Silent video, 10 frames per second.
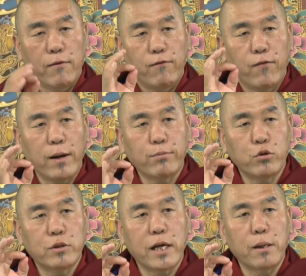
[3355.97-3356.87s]
5 to
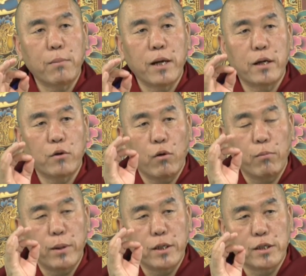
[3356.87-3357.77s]
10 minutes of
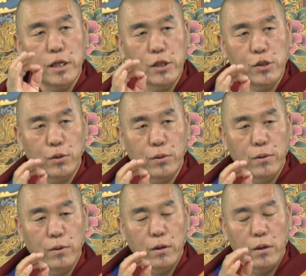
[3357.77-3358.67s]
meditation,
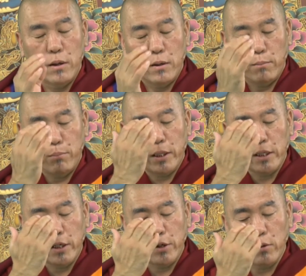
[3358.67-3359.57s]

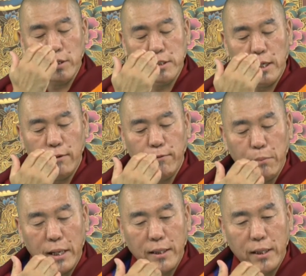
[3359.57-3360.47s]
bringing yourself
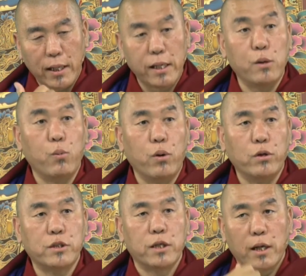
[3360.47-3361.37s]
mind
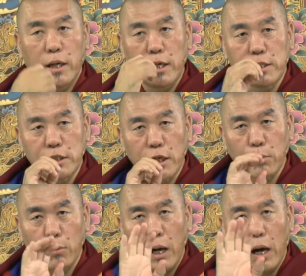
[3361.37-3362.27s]
inwards instead
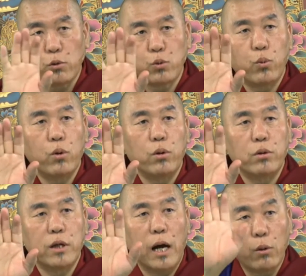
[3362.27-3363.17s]
of outer
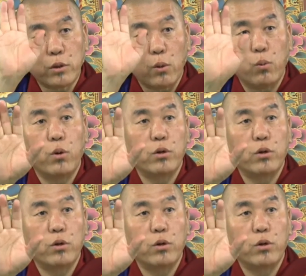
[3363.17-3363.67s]
world